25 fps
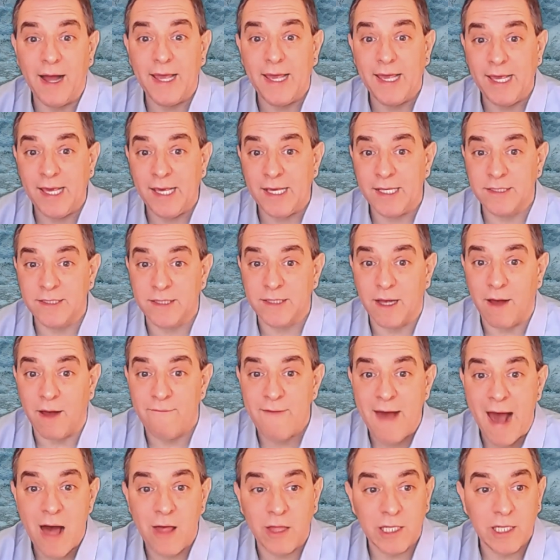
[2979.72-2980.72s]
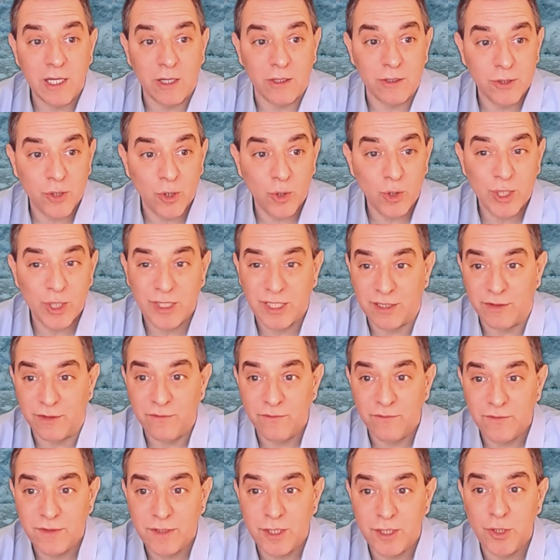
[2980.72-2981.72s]
is a valid
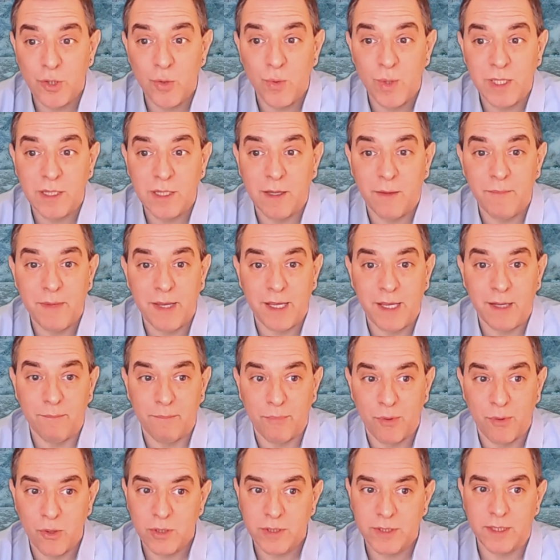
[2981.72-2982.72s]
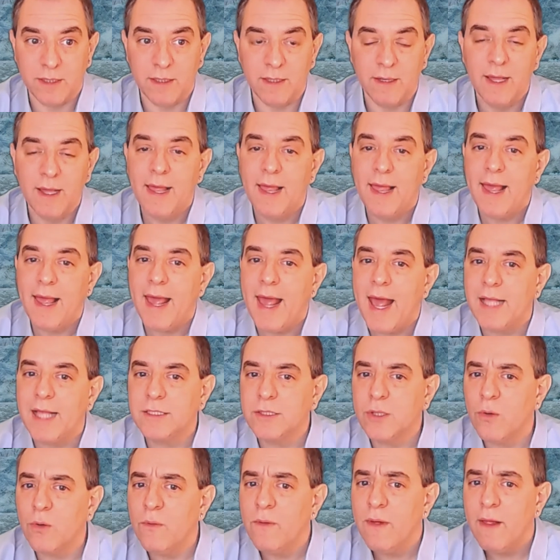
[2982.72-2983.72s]
alternative to doing them in person. And
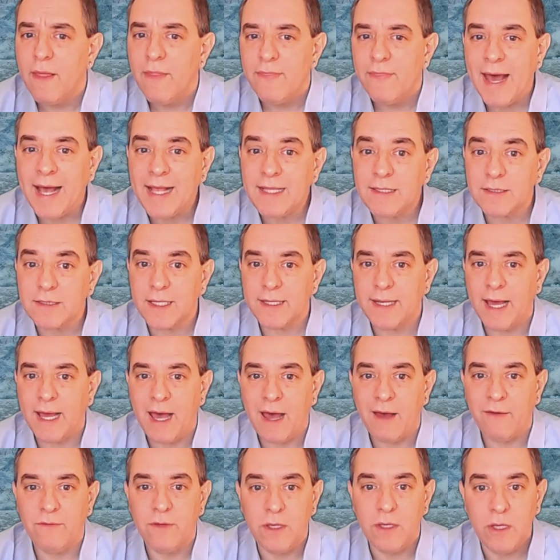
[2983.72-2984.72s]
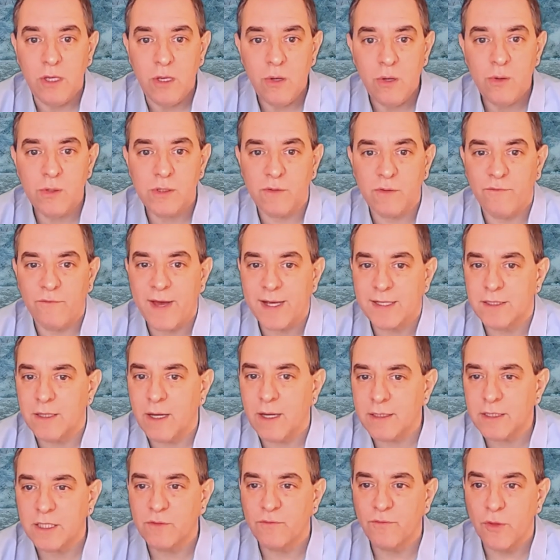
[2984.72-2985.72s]
so that's going to have huge effects,
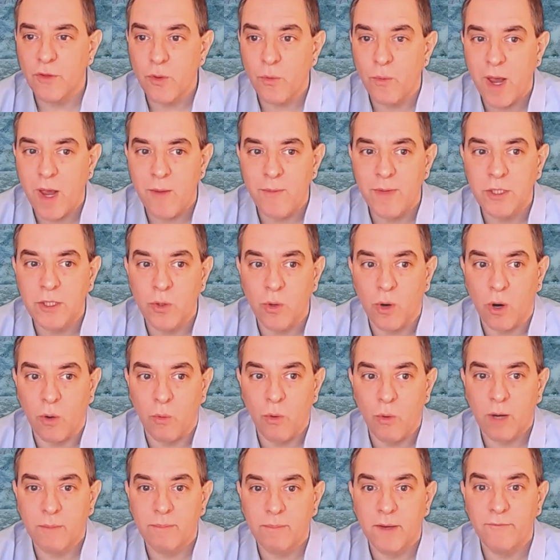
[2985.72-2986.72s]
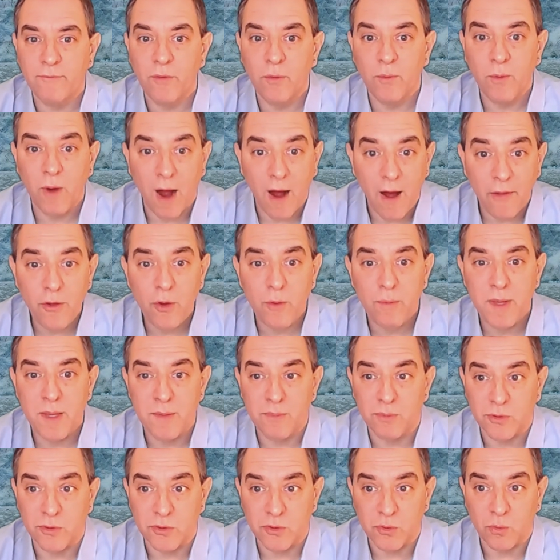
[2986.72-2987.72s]
not just for the way we do our work, but for other
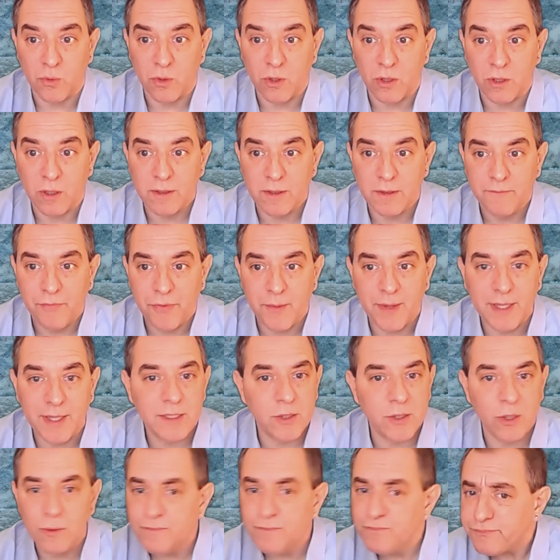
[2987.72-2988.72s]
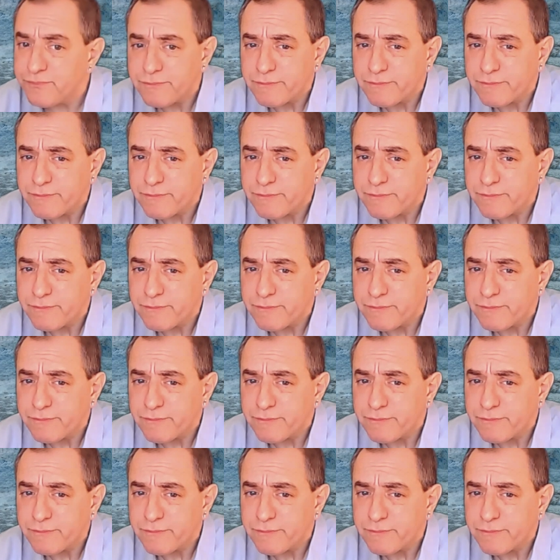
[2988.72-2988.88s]
people's work, right? So,